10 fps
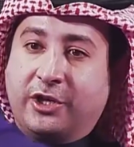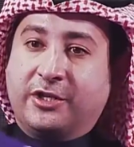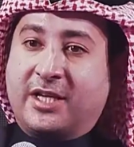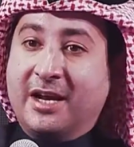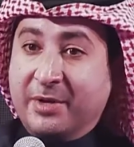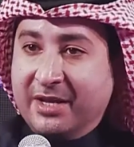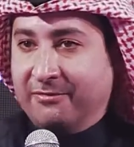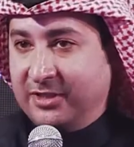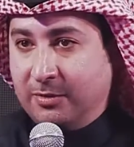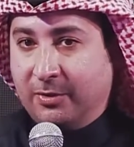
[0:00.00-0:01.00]
is going to be
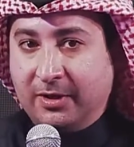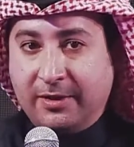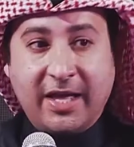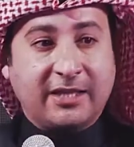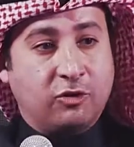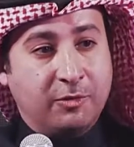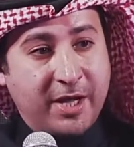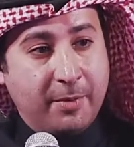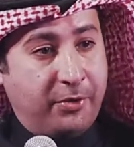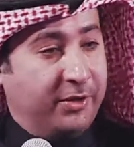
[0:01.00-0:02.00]
invisible, that could be
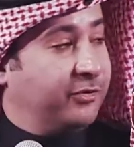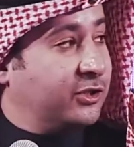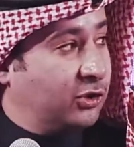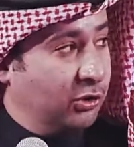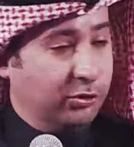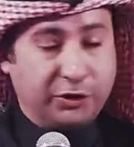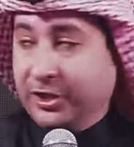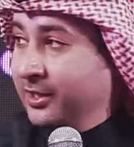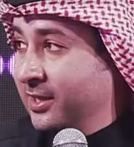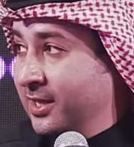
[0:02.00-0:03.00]
a perfect
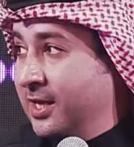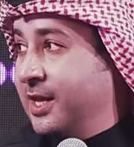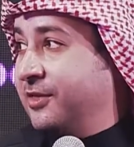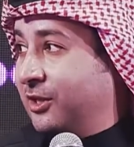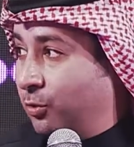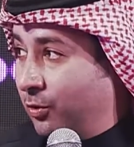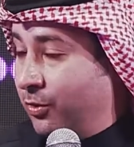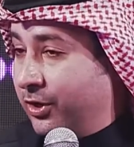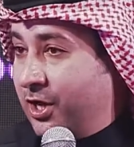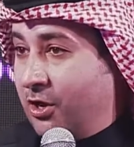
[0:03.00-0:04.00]
solution that we're
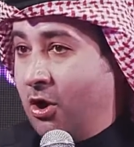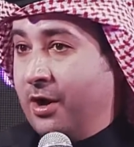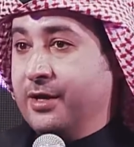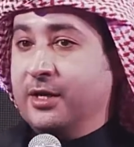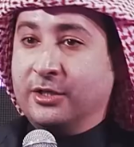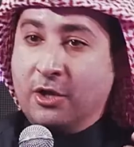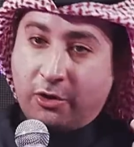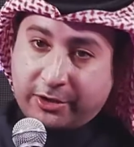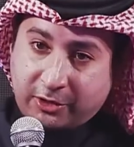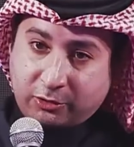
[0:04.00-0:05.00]
working on in
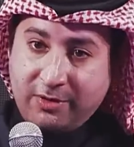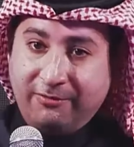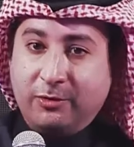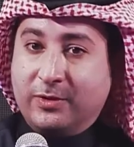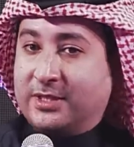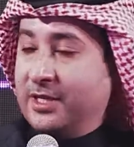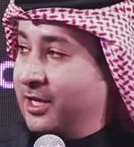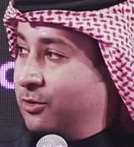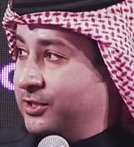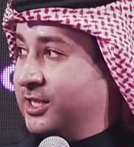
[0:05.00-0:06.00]
order to influence the
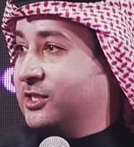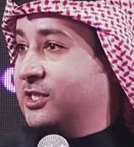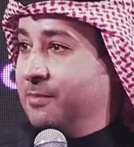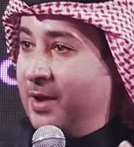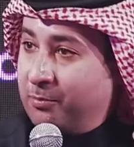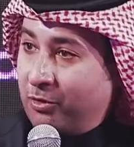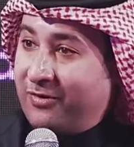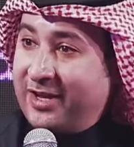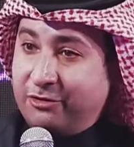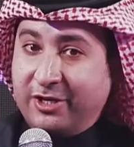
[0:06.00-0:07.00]
ecosystem and
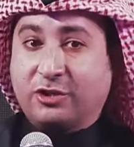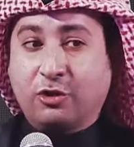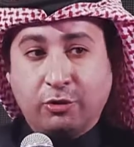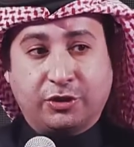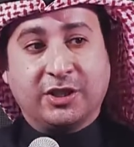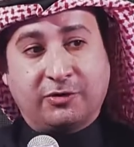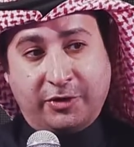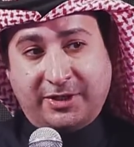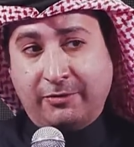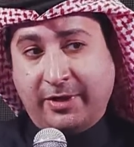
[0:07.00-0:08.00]
provide unique solutions for
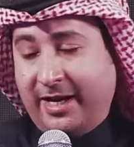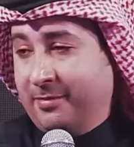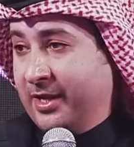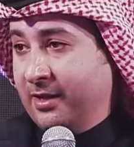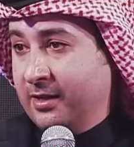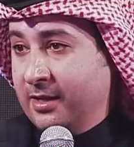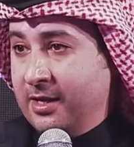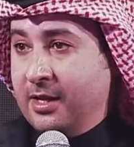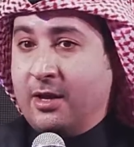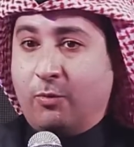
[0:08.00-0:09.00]
Saudi Arabia.
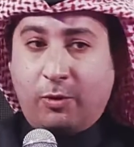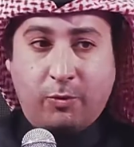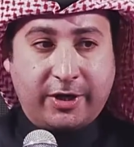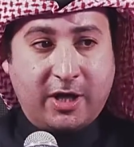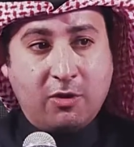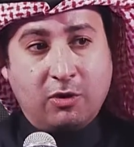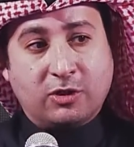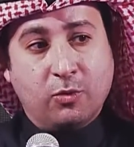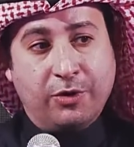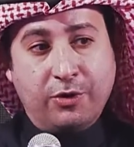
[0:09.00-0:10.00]
We're working
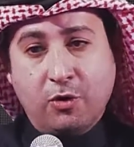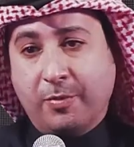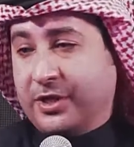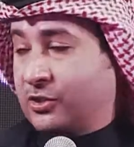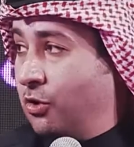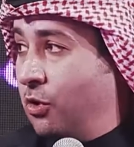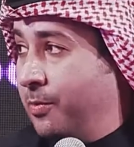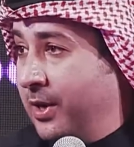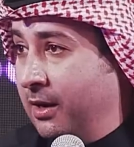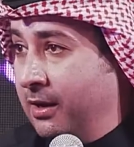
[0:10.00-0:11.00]
also with numerous
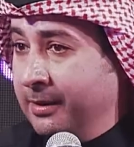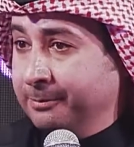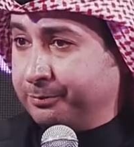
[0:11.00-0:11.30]
global